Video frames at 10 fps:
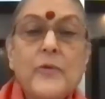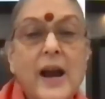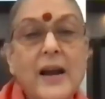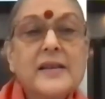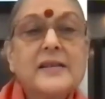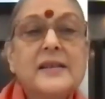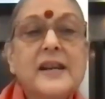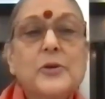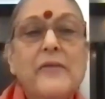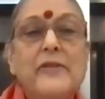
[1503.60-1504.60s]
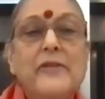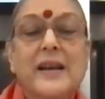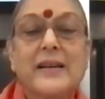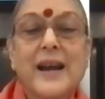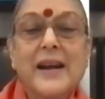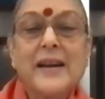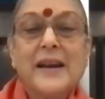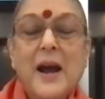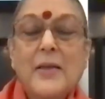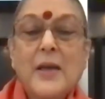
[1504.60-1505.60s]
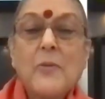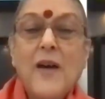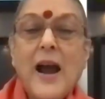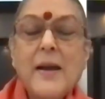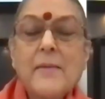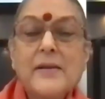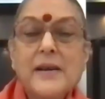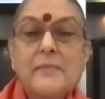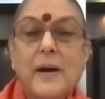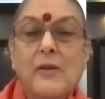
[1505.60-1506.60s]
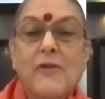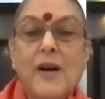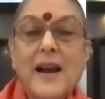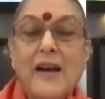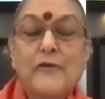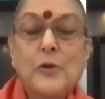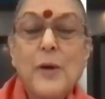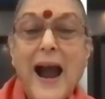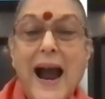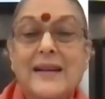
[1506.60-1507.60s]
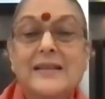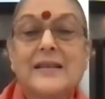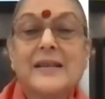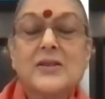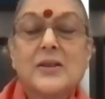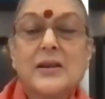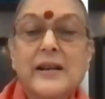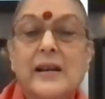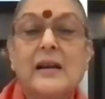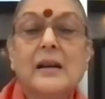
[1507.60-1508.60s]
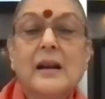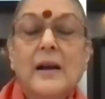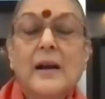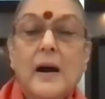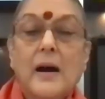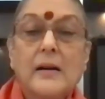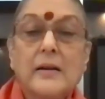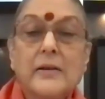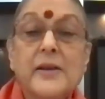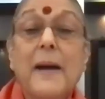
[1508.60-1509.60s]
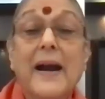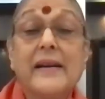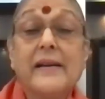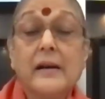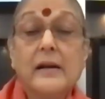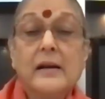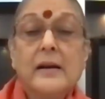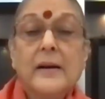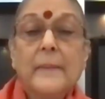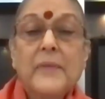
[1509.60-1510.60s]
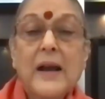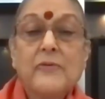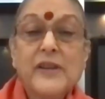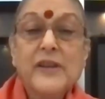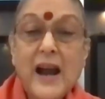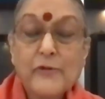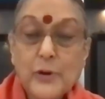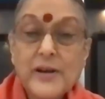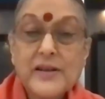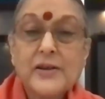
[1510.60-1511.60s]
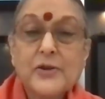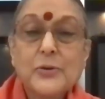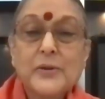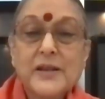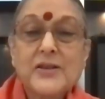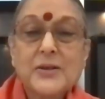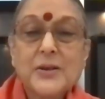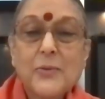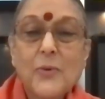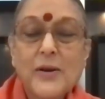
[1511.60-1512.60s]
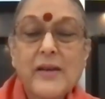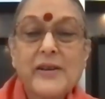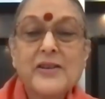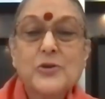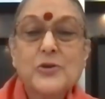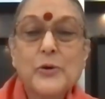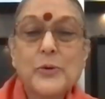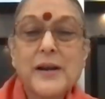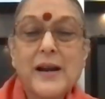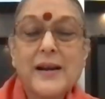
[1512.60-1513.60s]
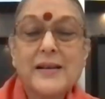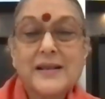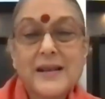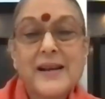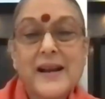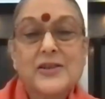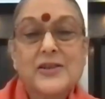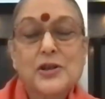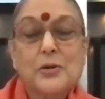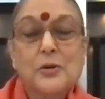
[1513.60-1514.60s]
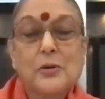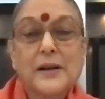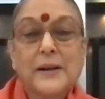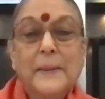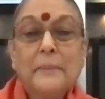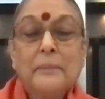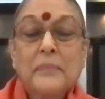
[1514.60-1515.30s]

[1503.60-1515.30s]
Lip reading: We are listening to everything, right? Then why did Bhagwan have to add this little reminder that we have to listen to this, whatever he's going to tell us in the next shloka?